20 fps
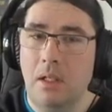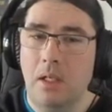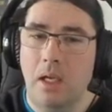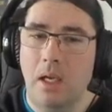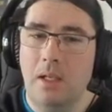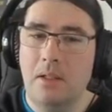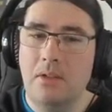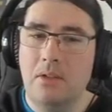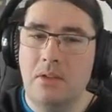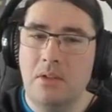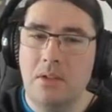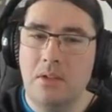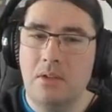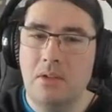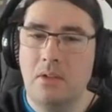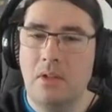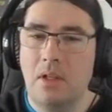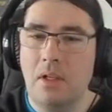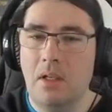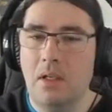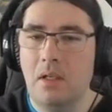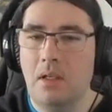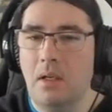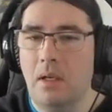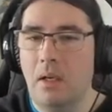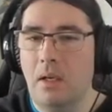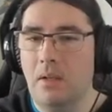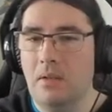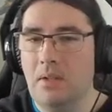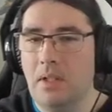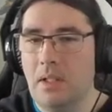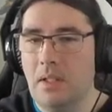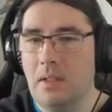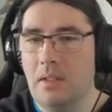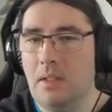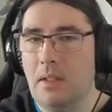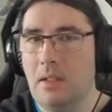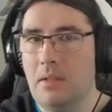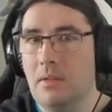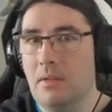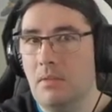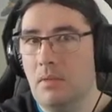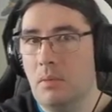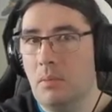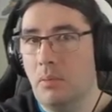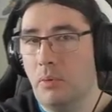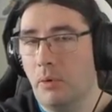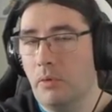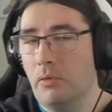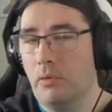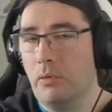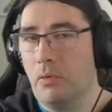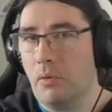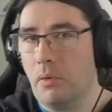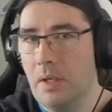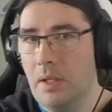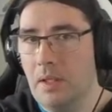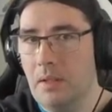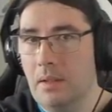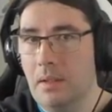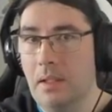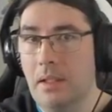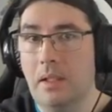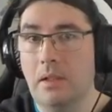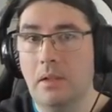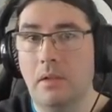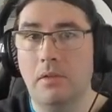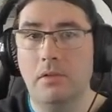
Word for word: and since then, our techniques have improved greatly, the